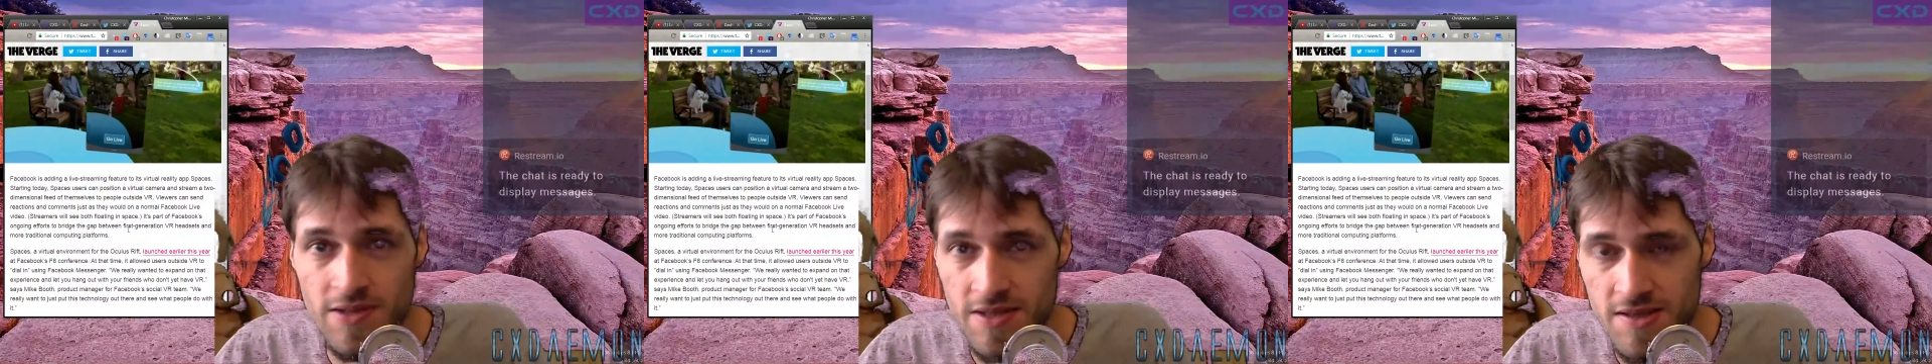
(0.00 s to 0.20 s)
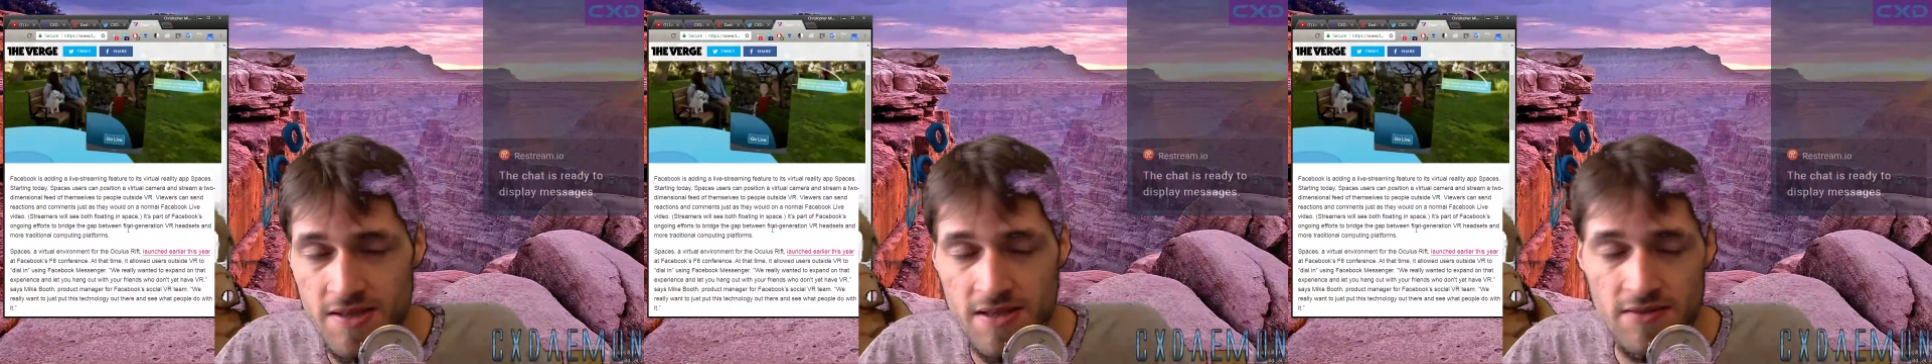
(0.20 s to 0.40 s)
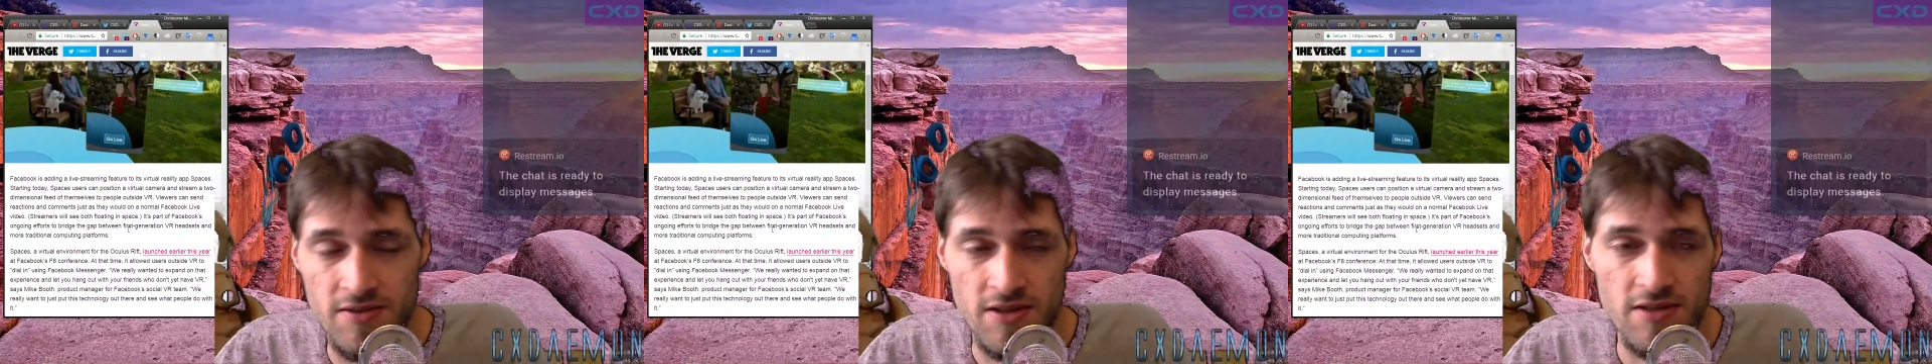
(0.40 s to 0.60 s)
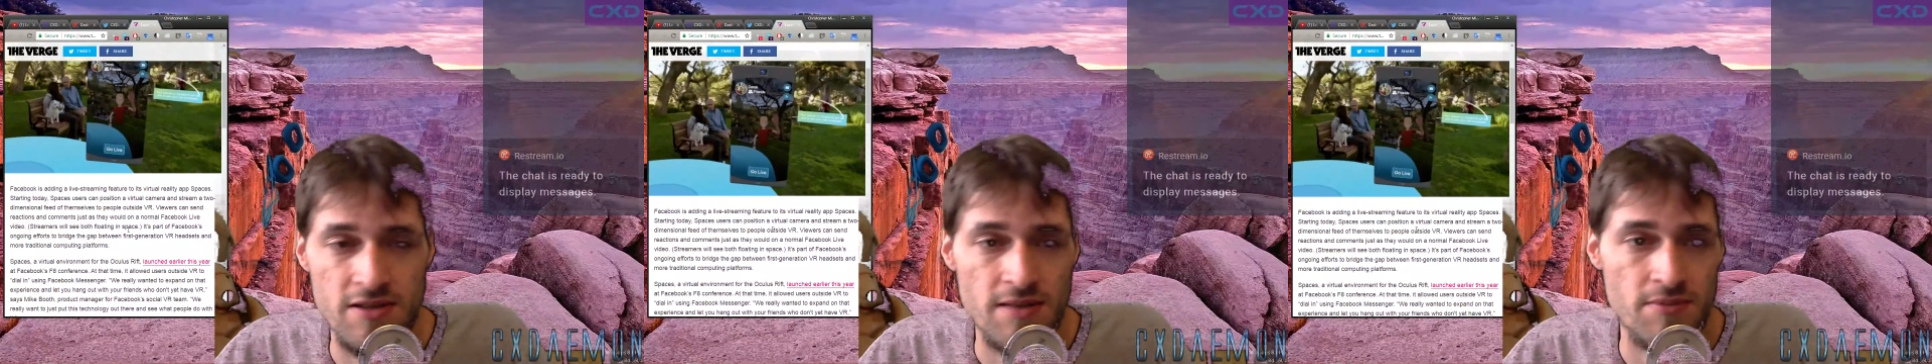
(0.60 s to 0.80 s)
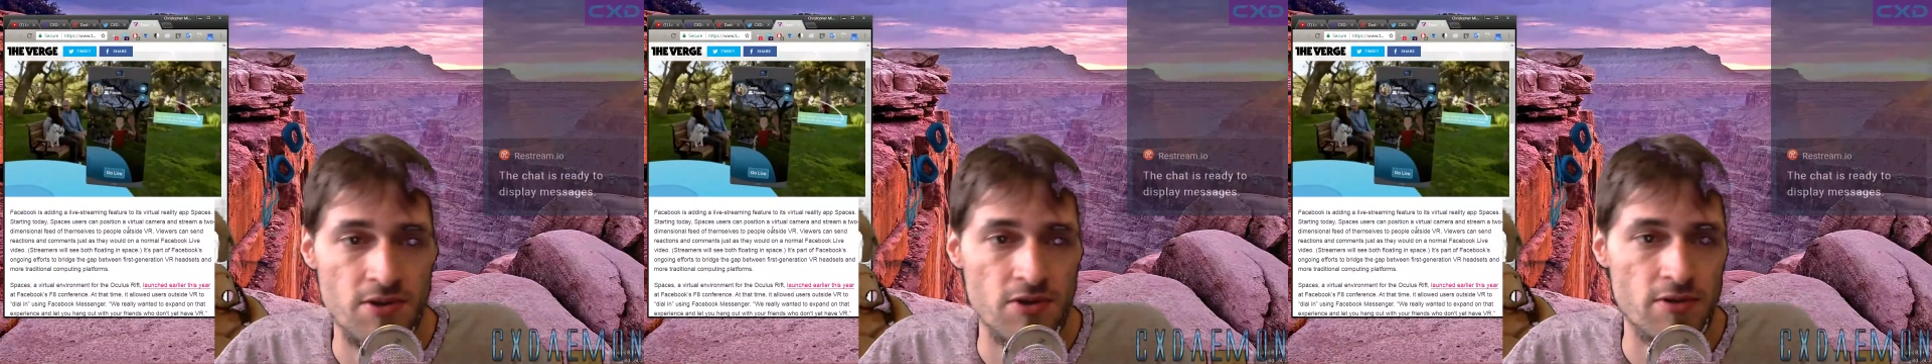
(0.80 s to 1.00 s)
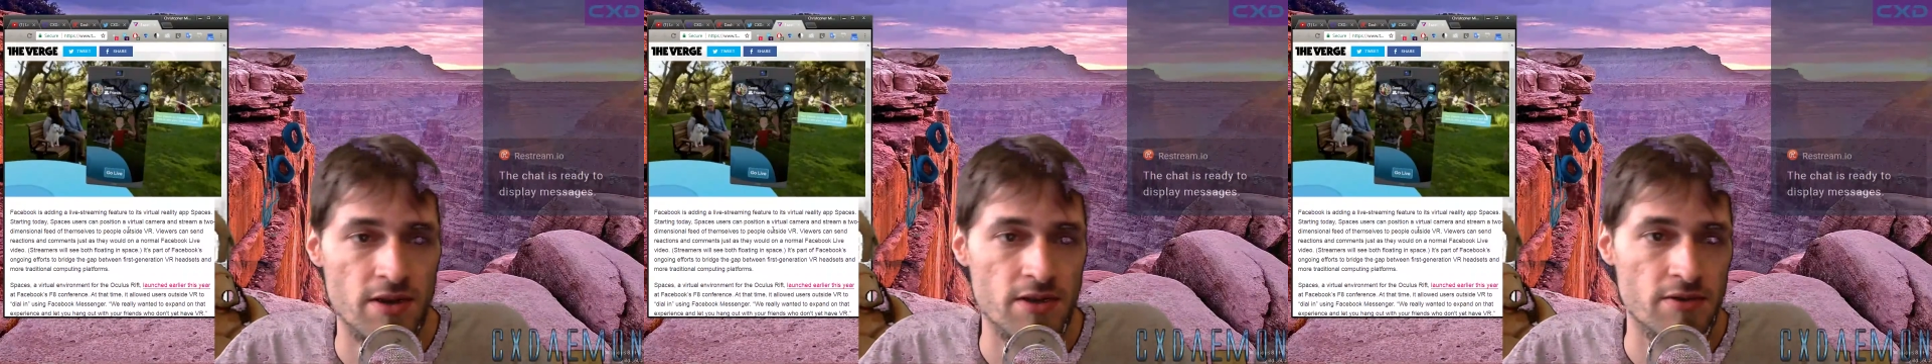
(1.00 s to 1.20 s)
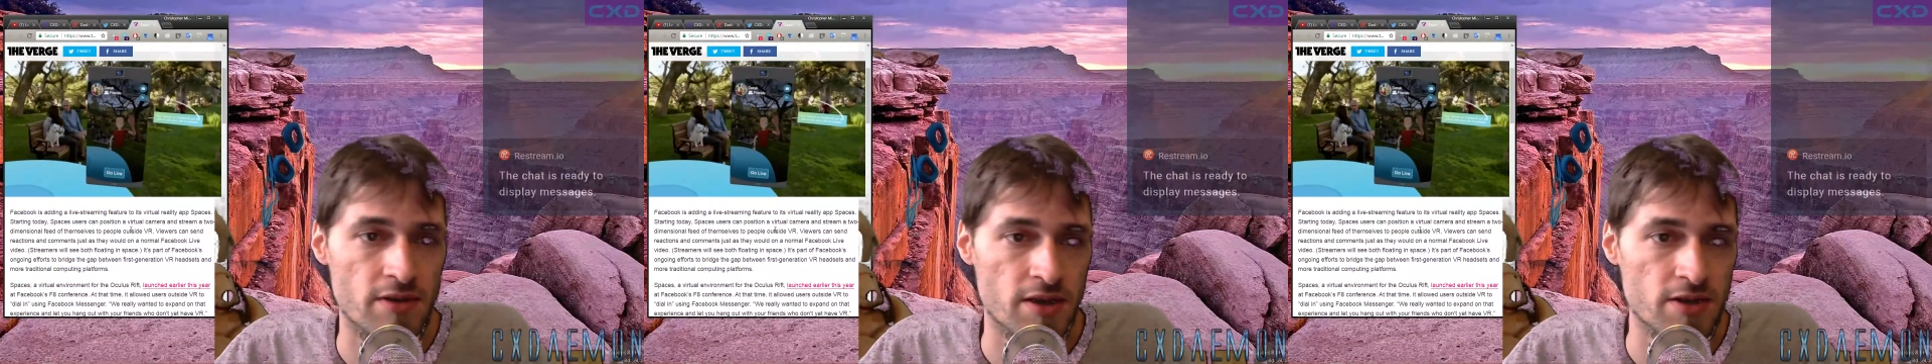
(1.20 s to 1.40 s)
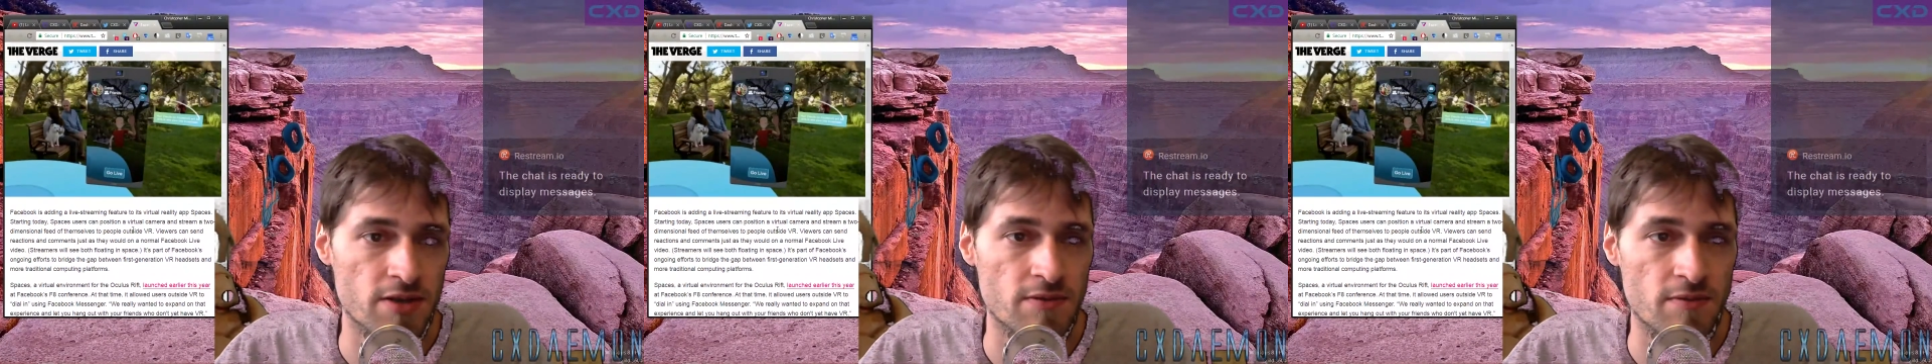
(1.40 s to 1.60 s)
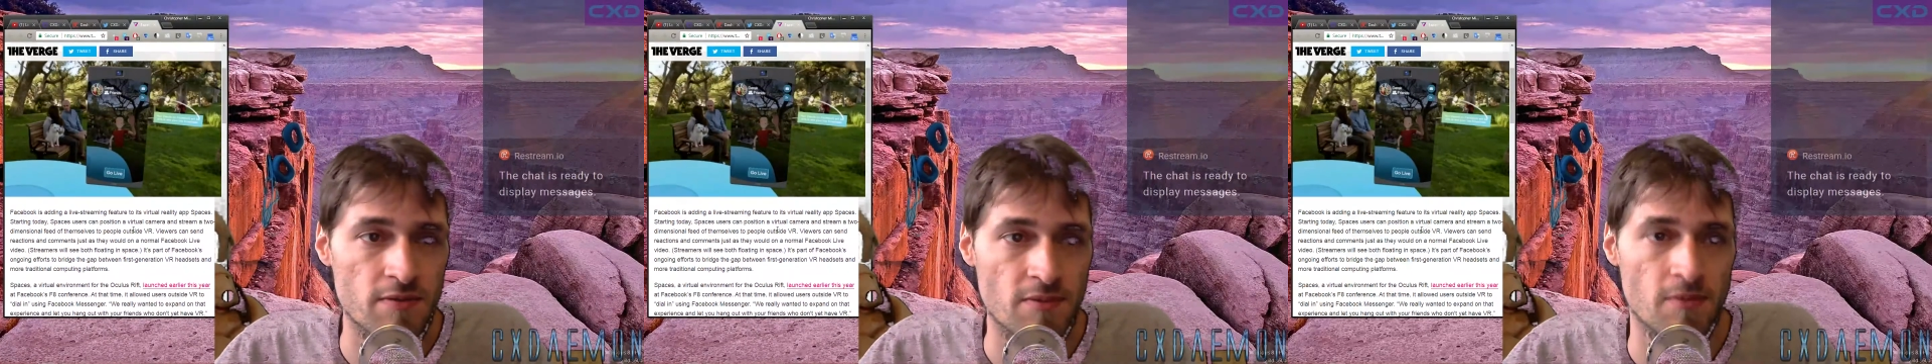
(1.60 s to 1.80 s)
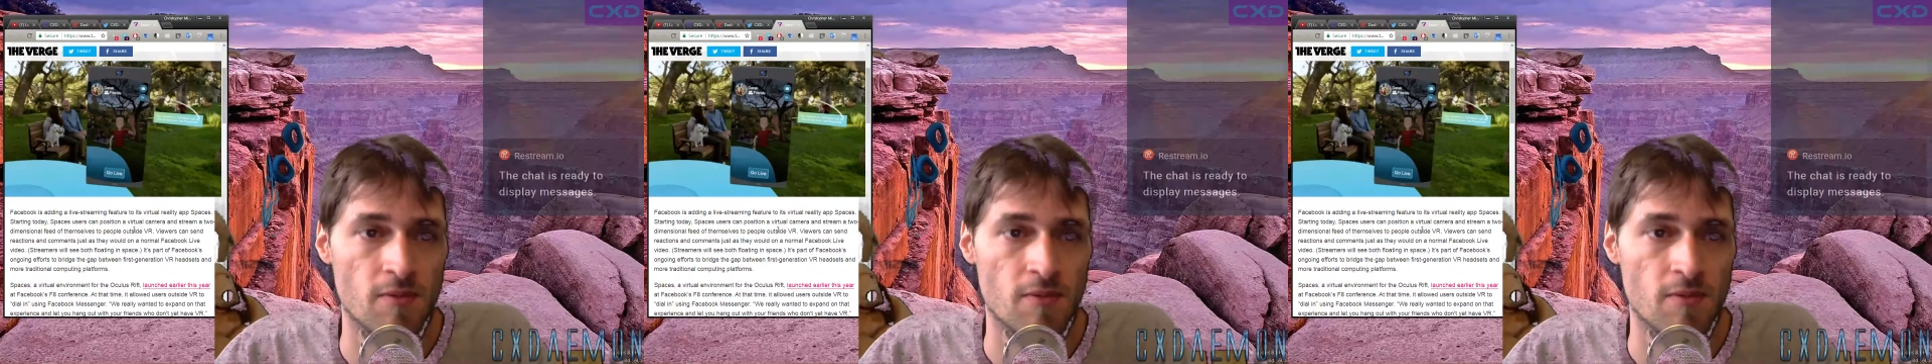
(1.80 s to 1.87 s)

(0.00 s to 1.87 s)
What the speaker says: it's definitely a step in the right direction.